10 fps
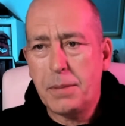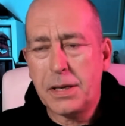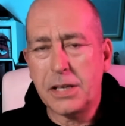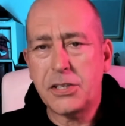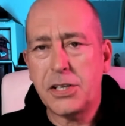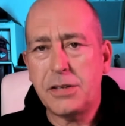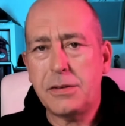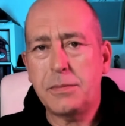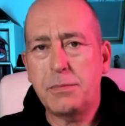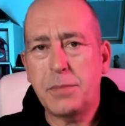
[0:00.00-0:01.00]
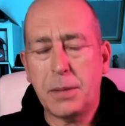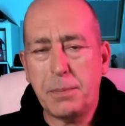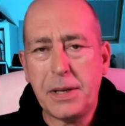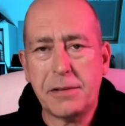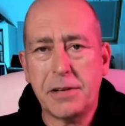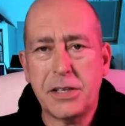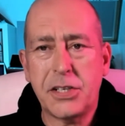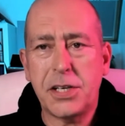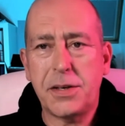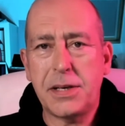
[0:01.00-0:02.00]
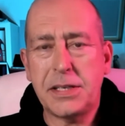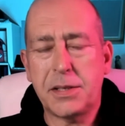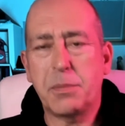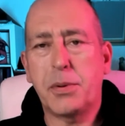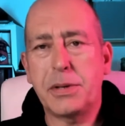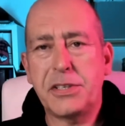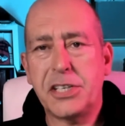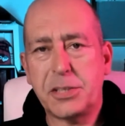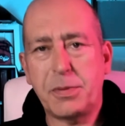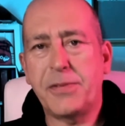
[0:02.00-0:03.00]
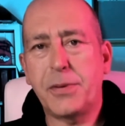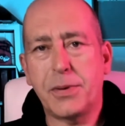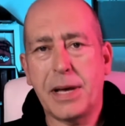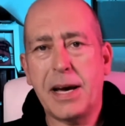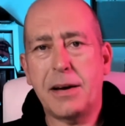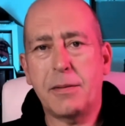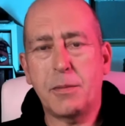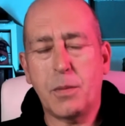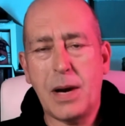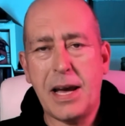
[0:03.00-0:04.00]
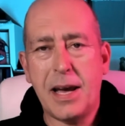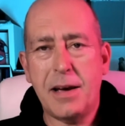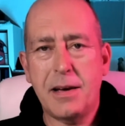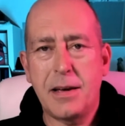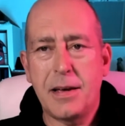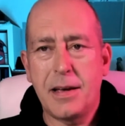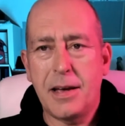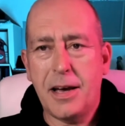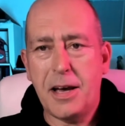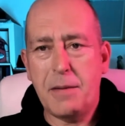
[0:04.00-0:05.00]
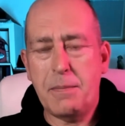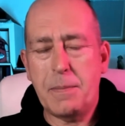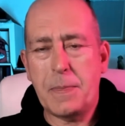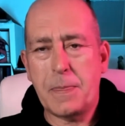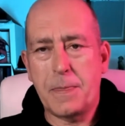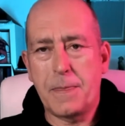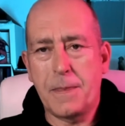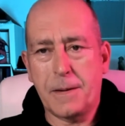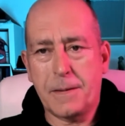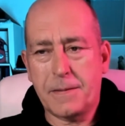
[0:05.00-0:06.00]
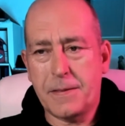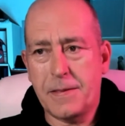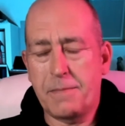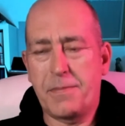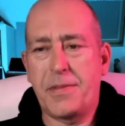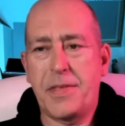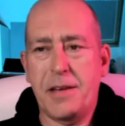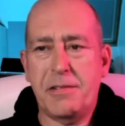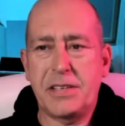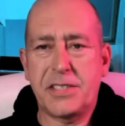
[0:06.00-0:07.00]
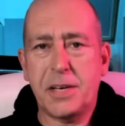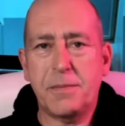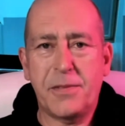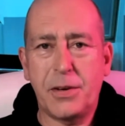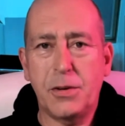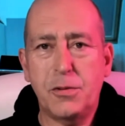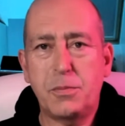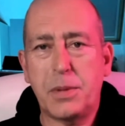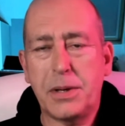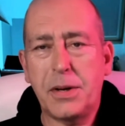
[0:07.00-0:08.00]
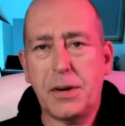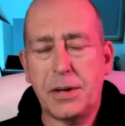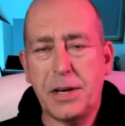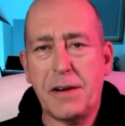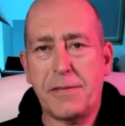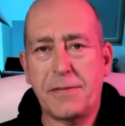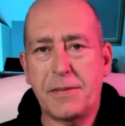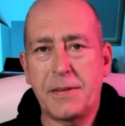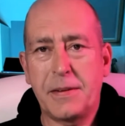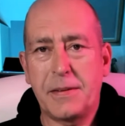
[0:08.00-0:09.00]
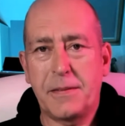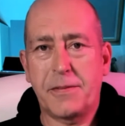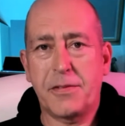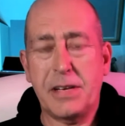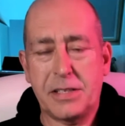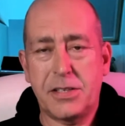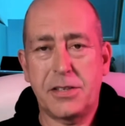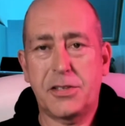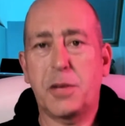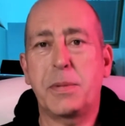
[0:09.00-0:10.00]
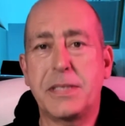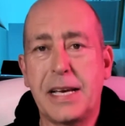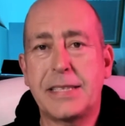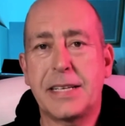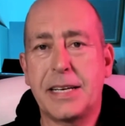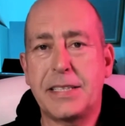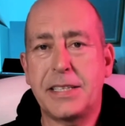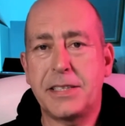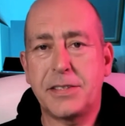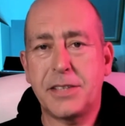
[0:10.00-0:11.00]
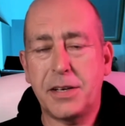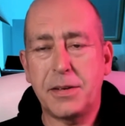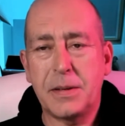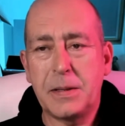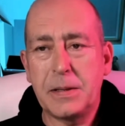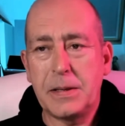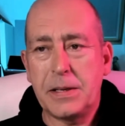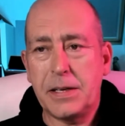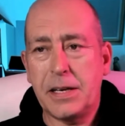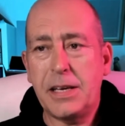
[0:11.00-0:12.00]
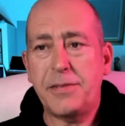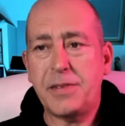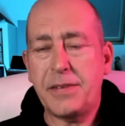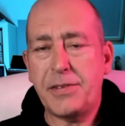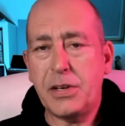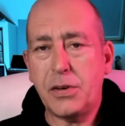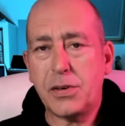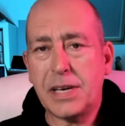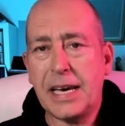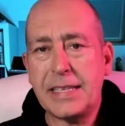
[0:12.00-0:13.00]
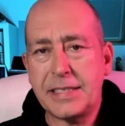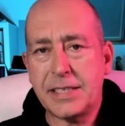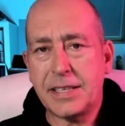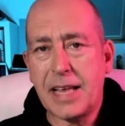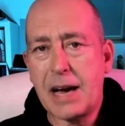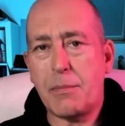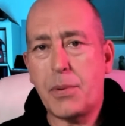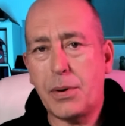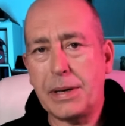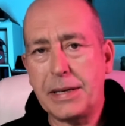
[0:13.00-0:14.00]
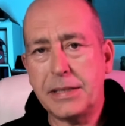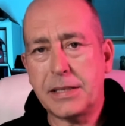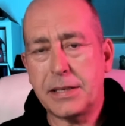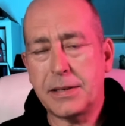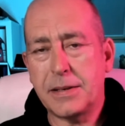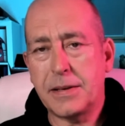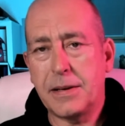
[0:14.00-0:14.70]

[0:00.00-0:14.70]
Big issue, but the bigger issue is the point just before that, where there is some fuel, but not enough for it to stop it detonating. So, even if you're not getting to that point,